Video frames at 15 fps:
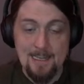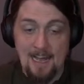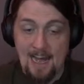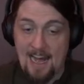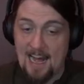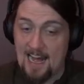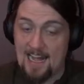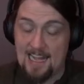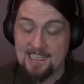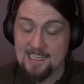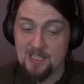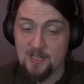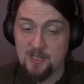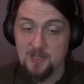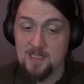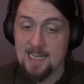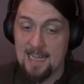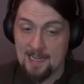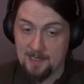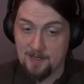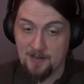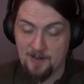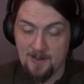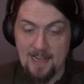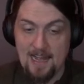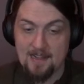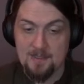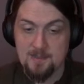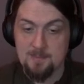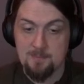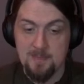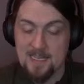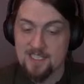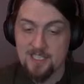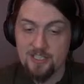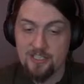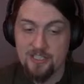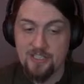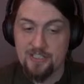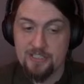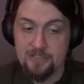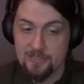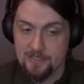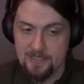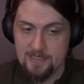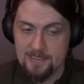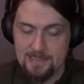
hiding her anger as best she could,